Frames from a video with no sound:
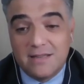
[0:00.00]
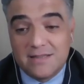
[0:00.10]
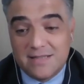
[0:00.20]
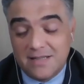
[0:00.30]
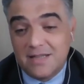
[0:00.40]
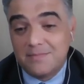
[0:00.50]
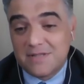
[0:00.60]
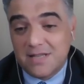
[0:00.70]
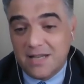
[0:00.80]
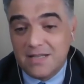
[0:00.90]

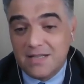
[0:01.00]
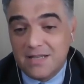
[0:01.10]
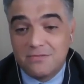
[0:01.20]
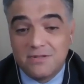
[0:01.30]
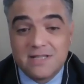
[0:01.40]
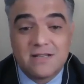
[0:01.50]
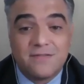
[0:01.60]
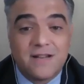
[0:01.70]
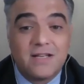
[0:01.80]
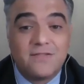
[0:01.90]
times higher risk of
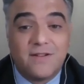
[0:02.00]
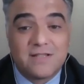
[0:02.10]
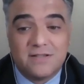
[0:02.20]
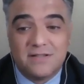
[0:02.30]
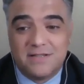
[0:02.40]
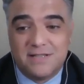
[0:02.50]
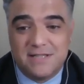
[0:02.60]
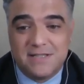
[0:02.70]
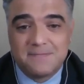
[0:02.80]
cardiovascular disease.